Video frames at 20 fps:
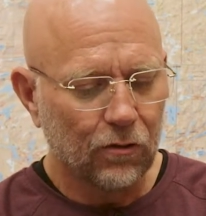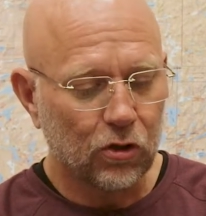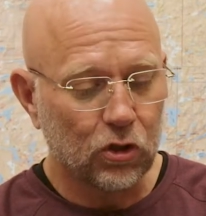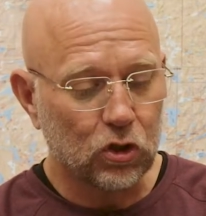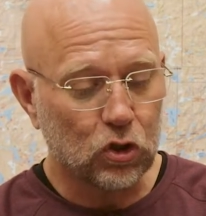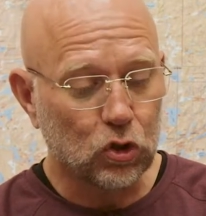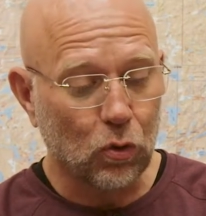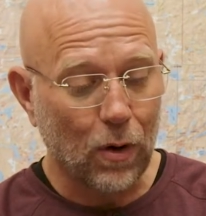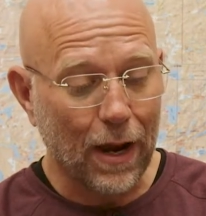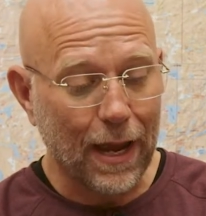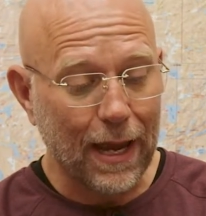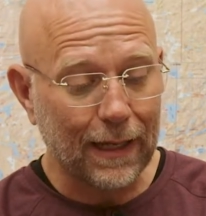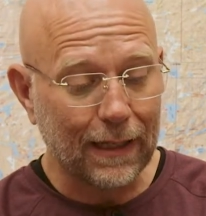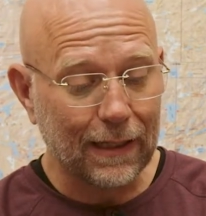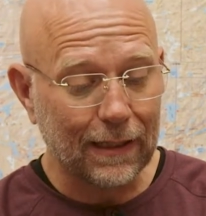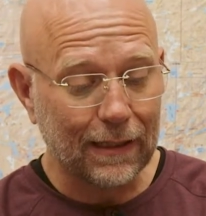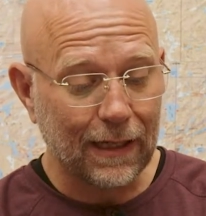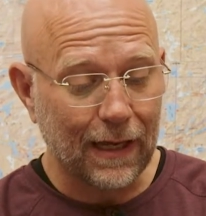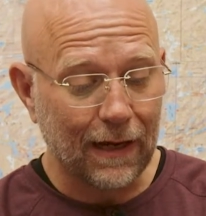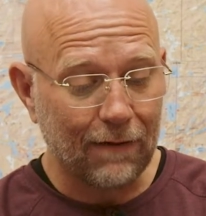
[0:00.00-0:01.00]
The
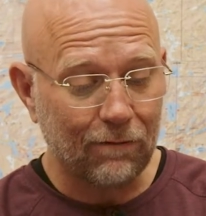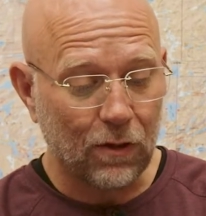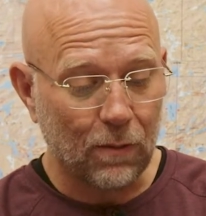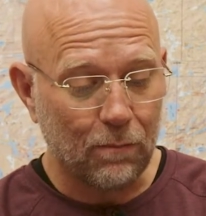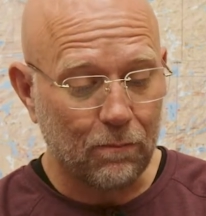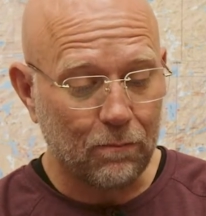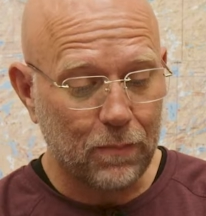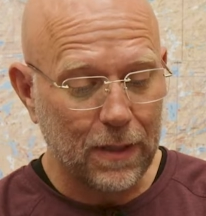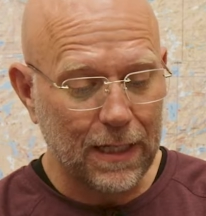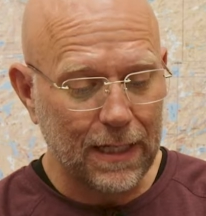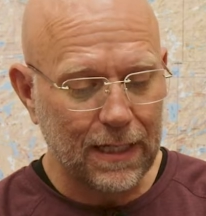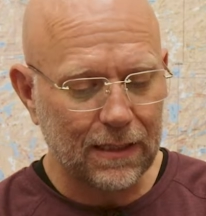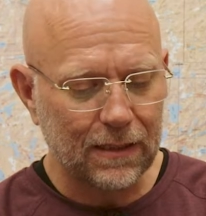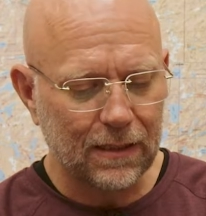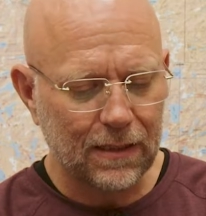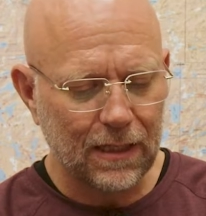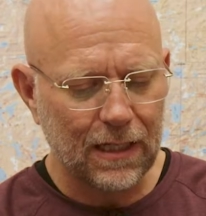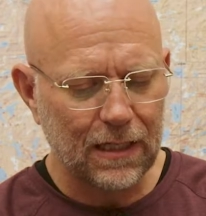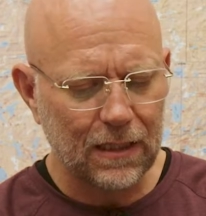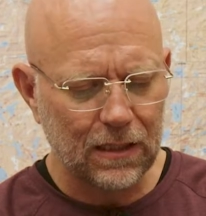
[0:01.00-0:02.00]
dragon gave the
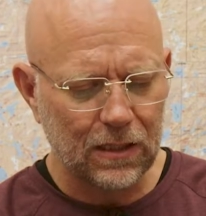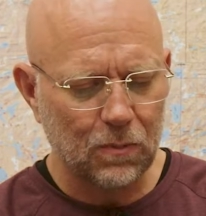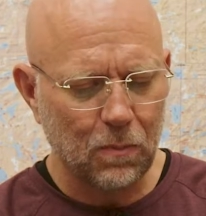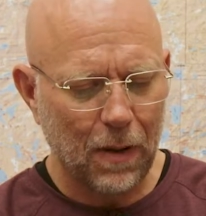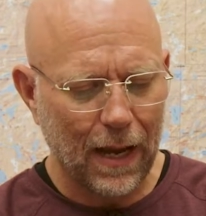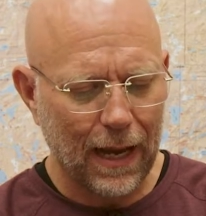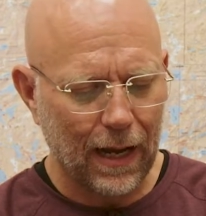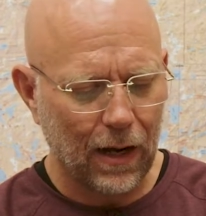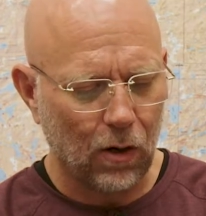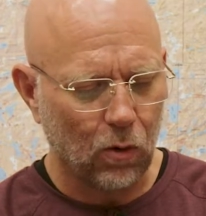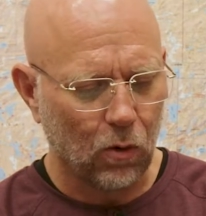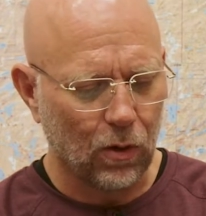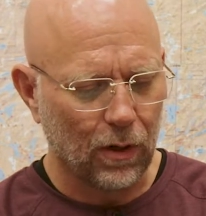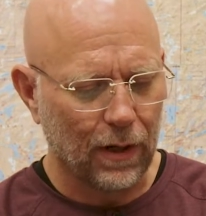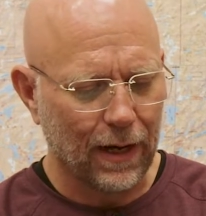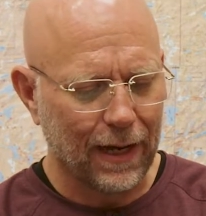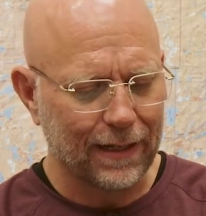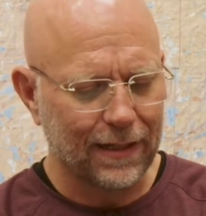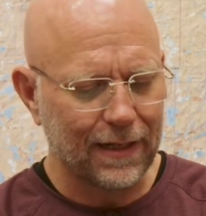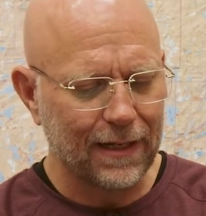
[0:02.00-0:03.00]
beast his power
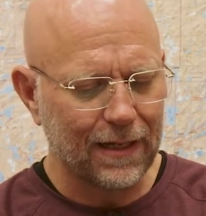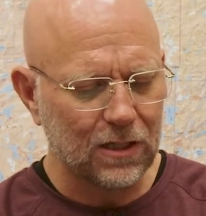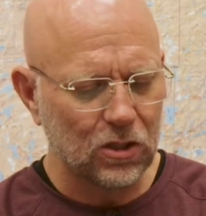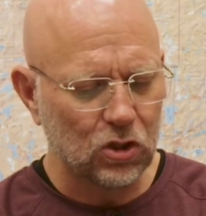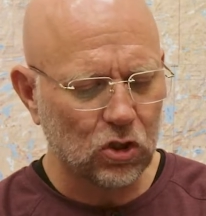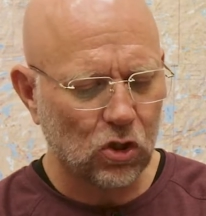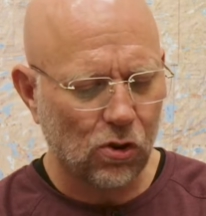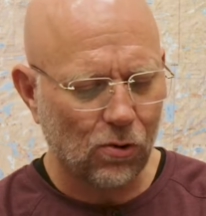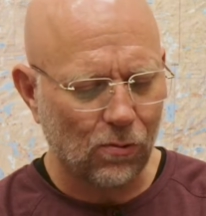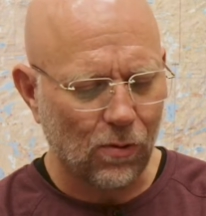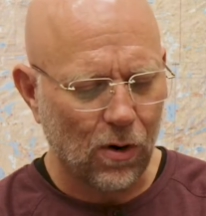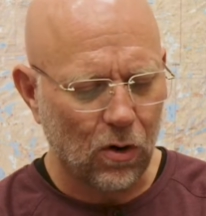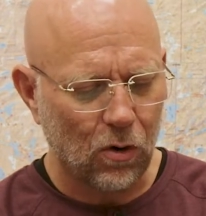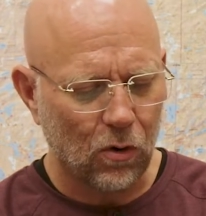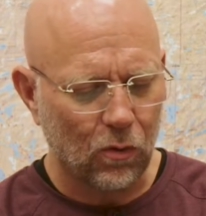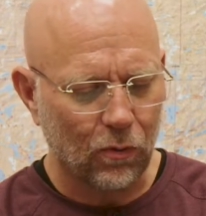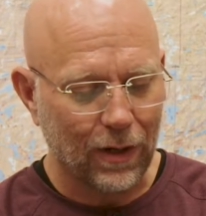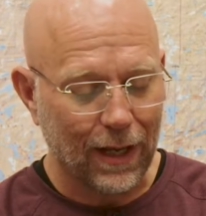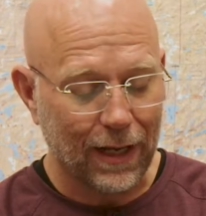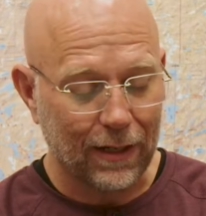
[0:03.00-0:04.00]
and his
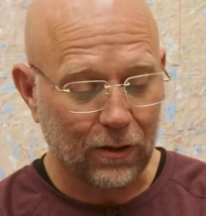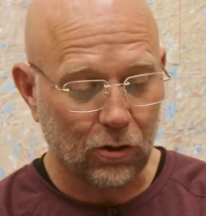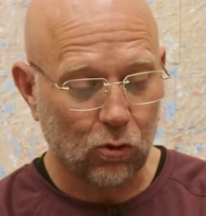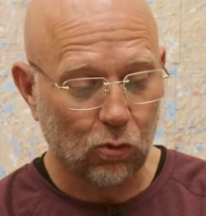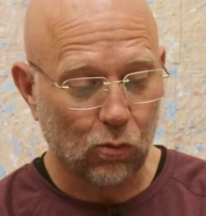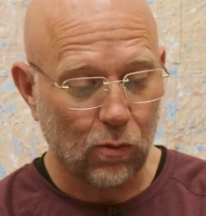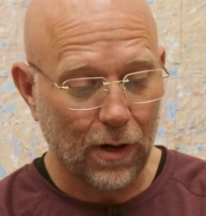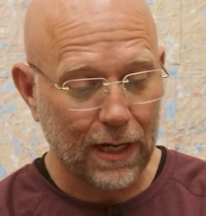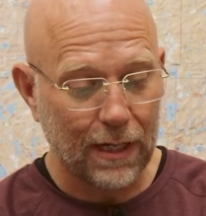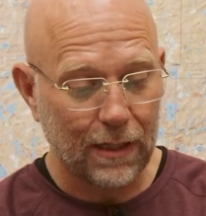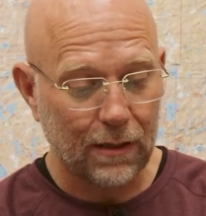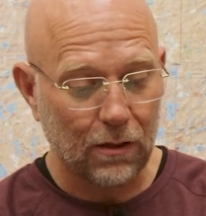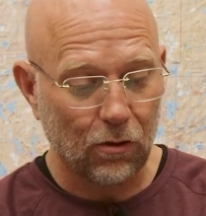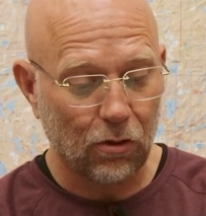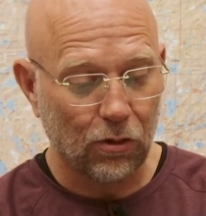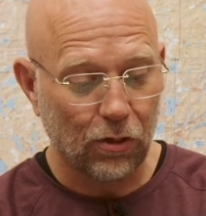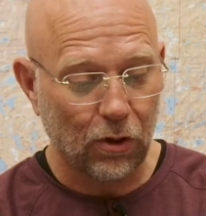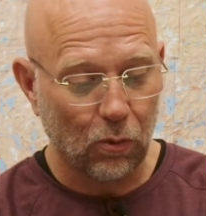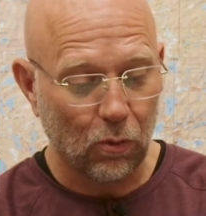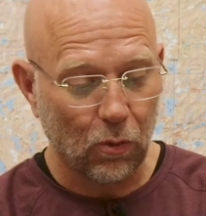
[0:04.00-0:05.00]
throne and great
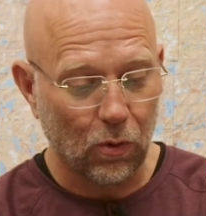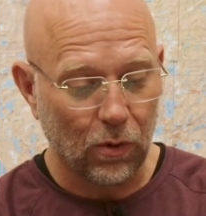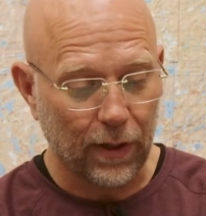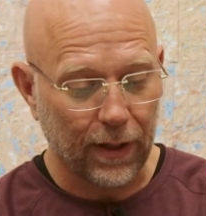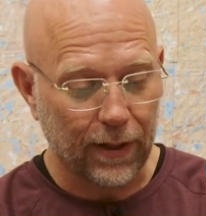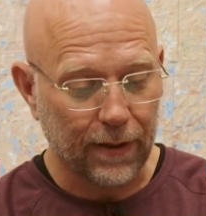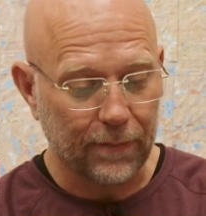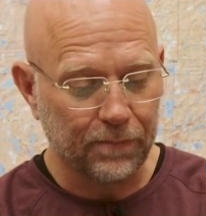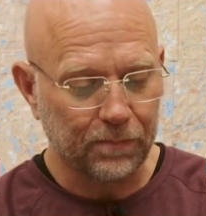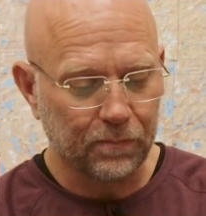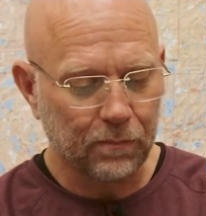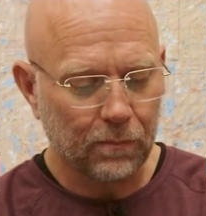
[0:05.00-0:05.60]
authority.